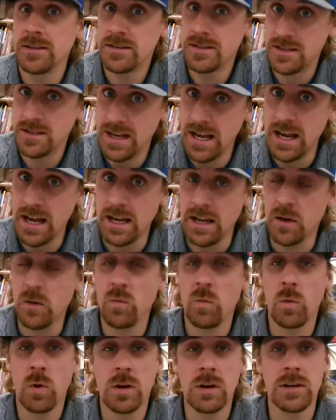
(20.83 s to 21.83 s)

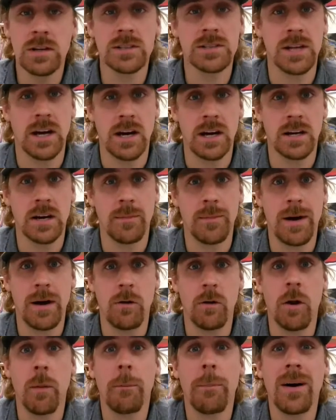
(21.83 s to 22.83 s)
Today, we're going to talk
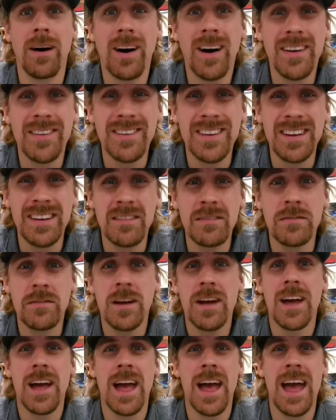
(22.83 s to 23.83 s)
about positive
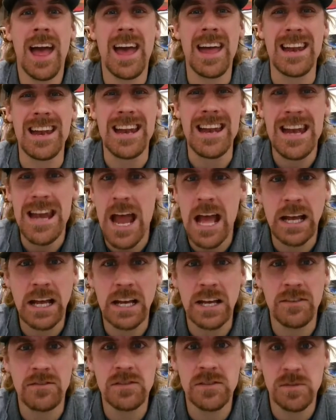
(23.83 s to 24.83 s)
and
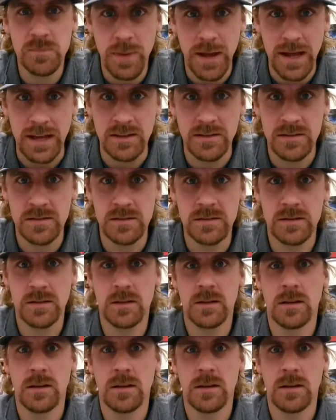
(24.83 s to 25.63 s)
negative space.